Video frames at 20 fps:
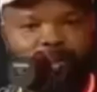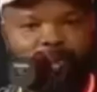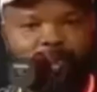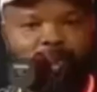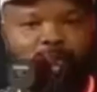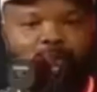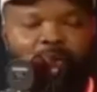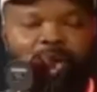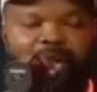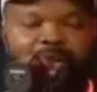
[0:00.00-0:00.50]

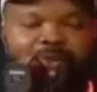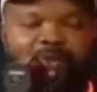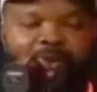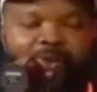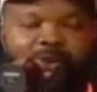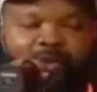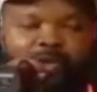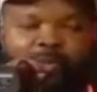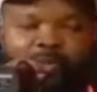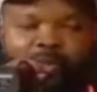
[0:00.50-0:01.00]
No, anyway
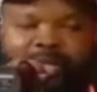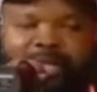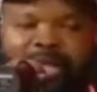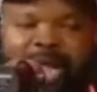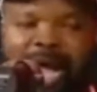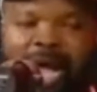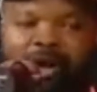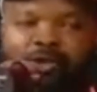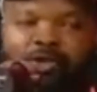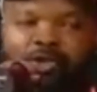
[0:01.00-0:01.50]
you want to put
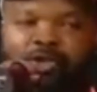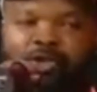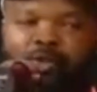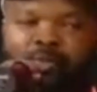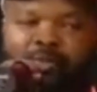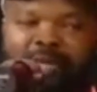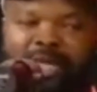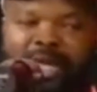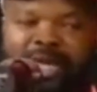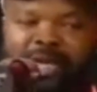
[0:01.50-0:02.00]
it. How do
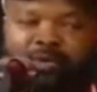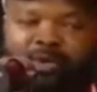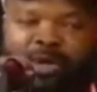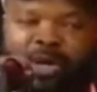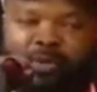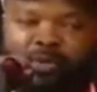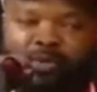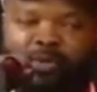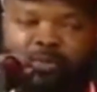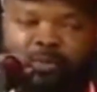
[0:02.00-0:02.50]
you mean anyway
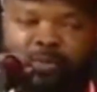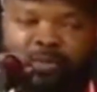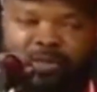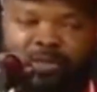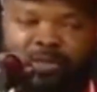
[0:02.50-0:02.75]
I want to put